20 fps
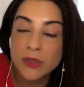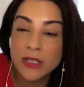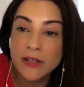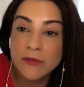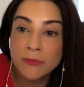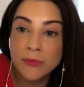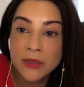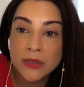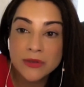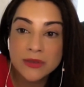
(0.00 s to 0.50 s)
what
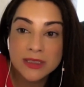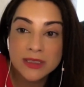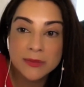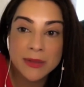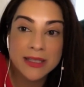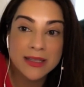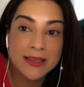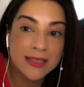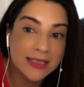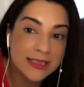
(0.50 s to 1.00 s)
I've built is
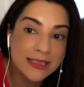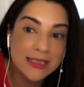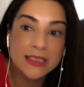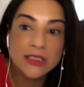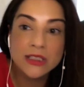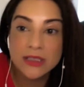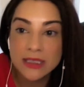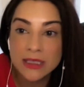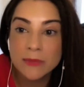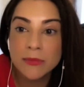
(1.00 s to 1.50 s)
by
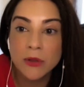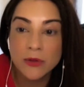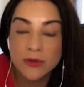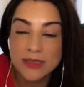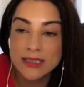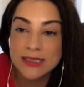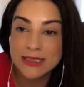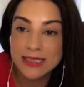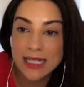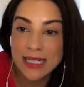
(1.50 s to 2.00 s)
listening to the
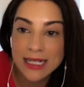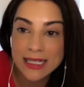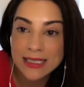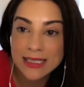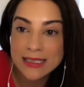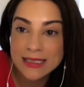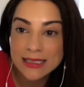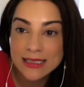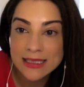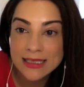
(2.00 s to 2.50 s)
opposing side.